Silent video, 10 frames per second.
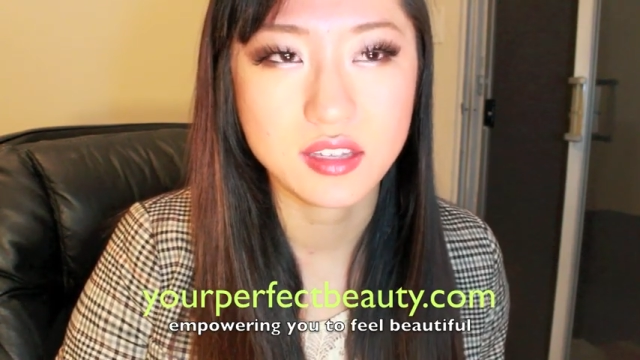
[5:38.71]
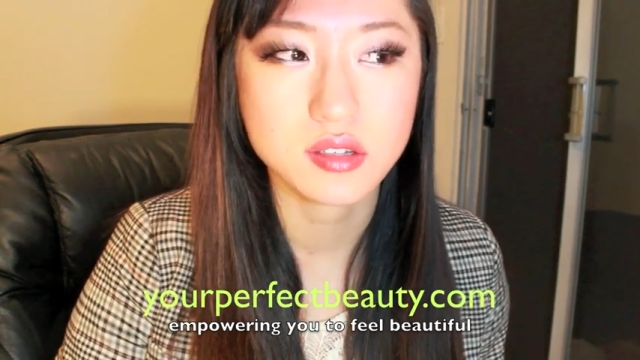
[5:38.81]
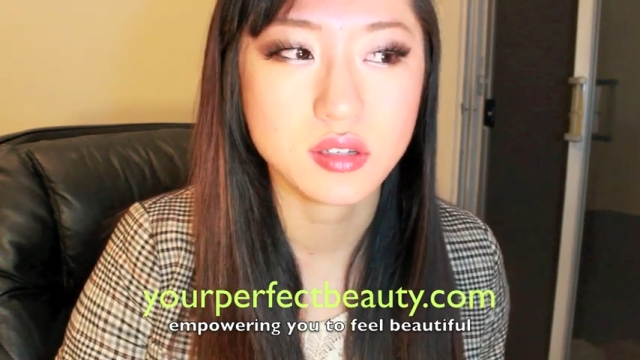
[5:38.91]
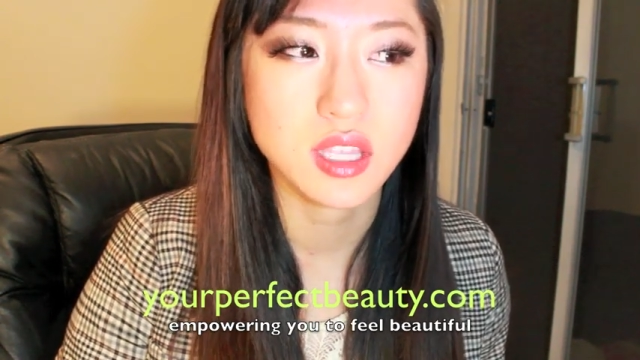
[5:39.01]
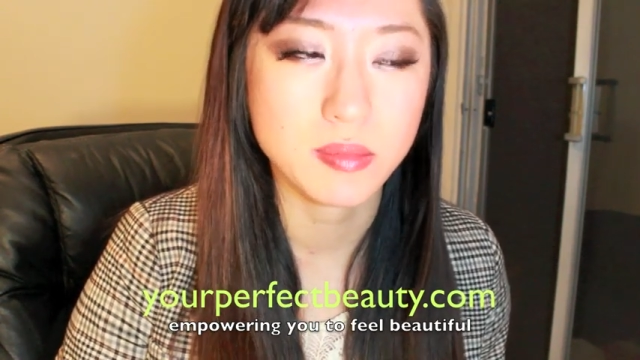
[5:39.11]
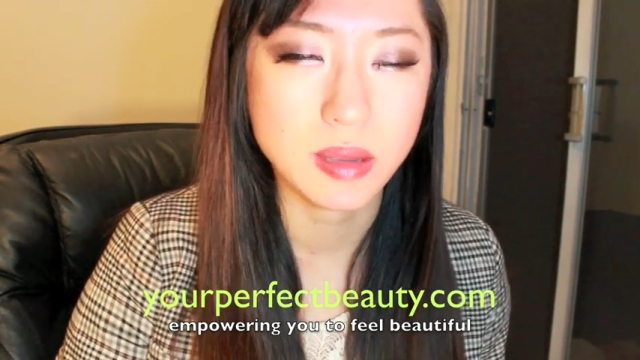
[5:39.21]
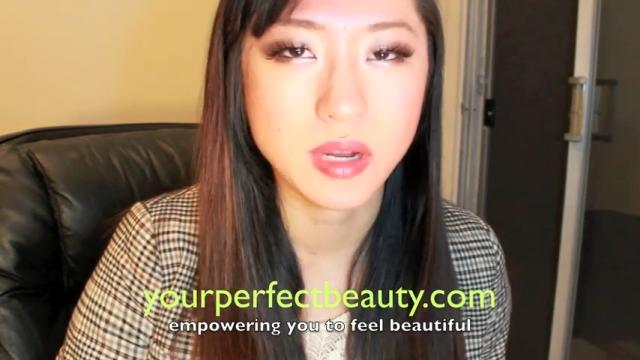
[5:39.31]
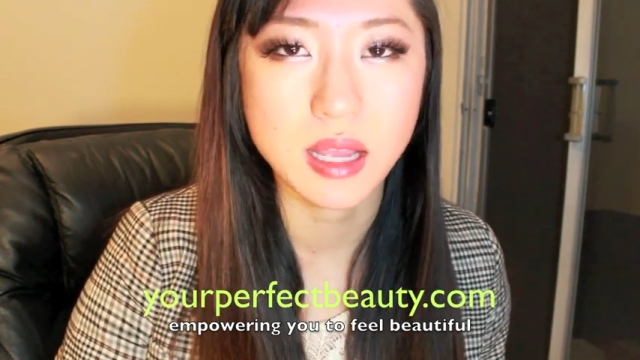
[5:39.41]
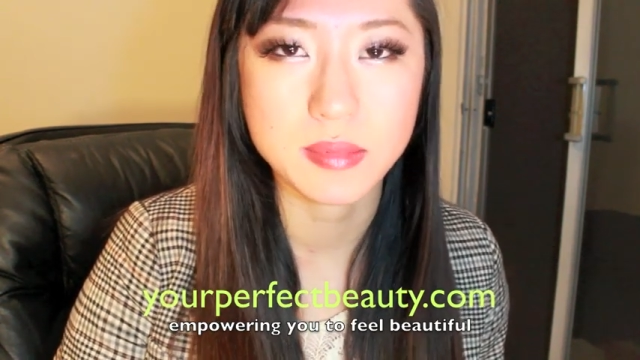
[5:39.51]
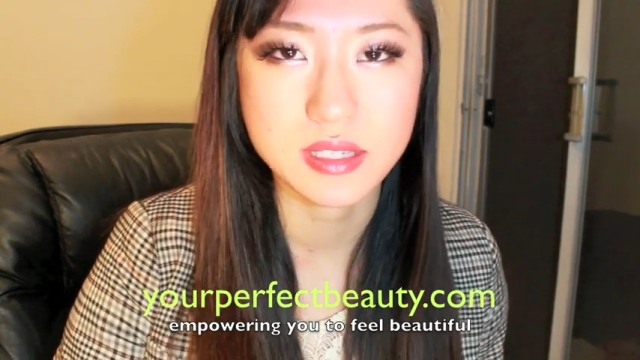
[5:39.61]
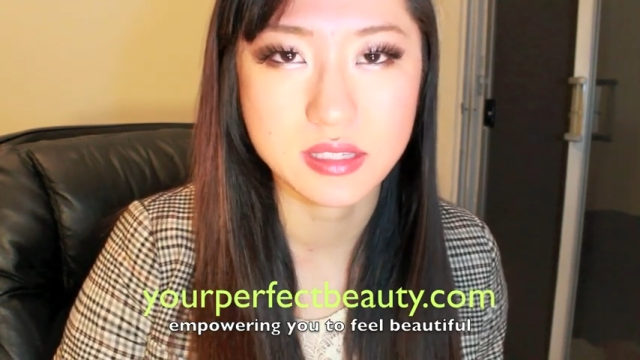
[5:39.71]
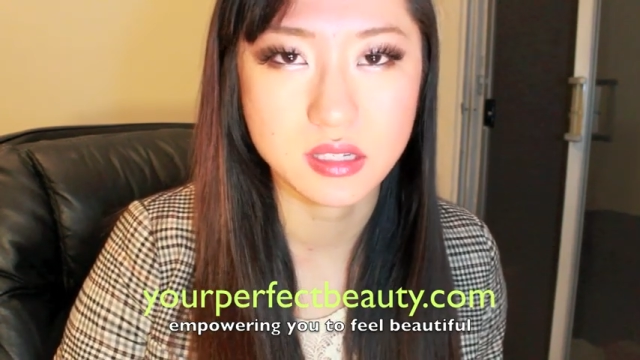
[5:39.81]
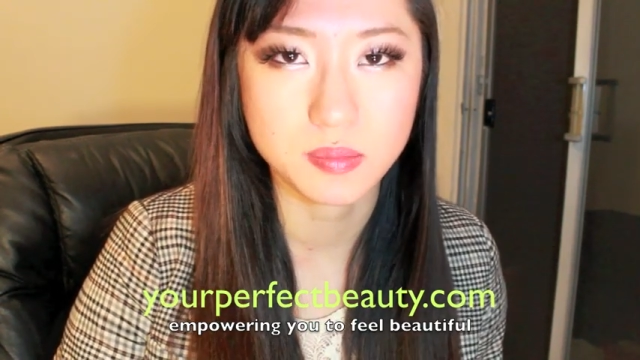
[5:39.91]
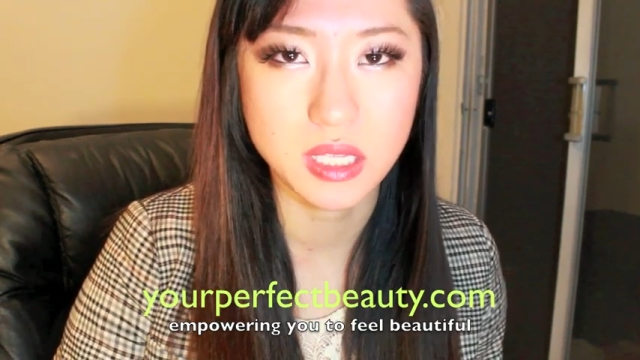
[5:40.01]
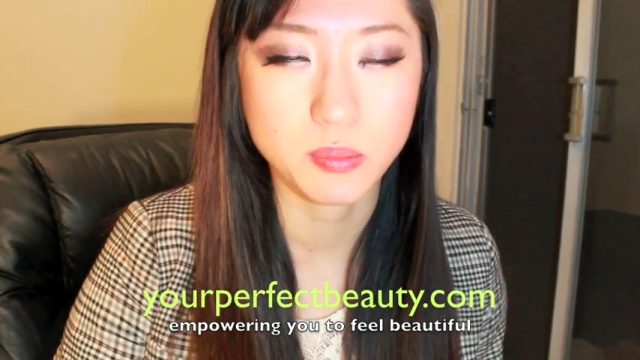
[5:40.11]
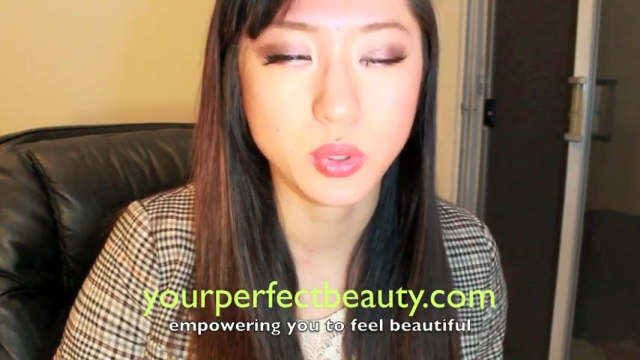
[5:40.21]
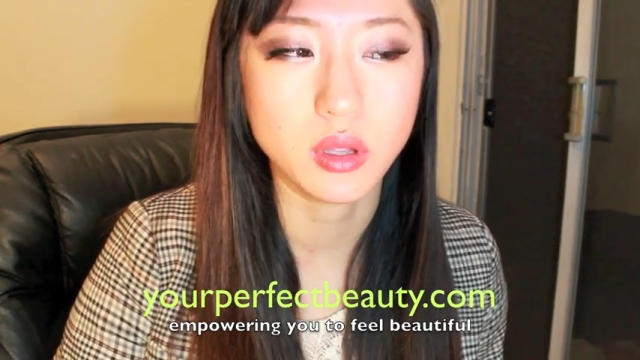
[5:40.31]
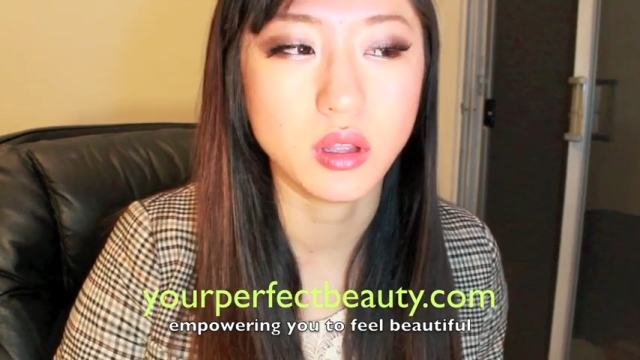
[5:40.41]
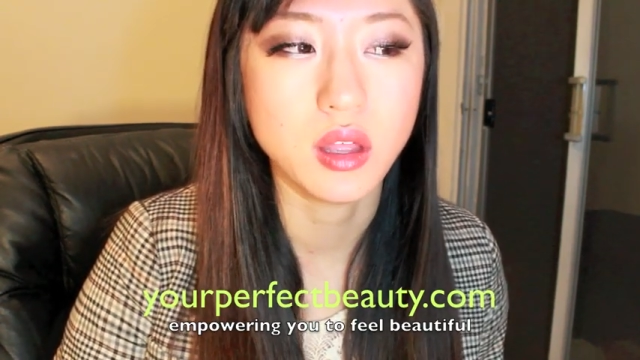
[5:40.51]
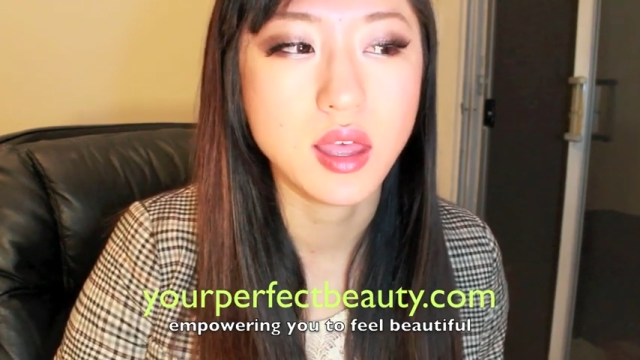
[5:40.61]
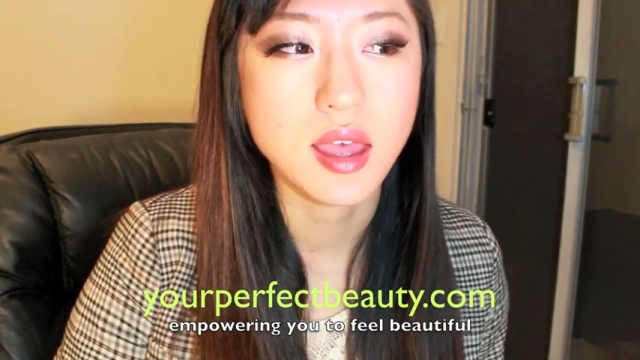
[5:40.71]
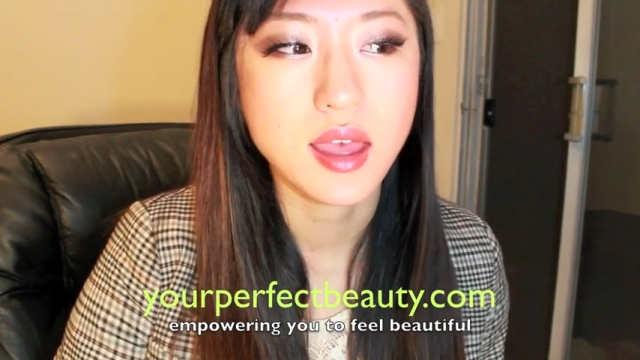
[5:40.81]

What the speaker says: and to keep my promises to people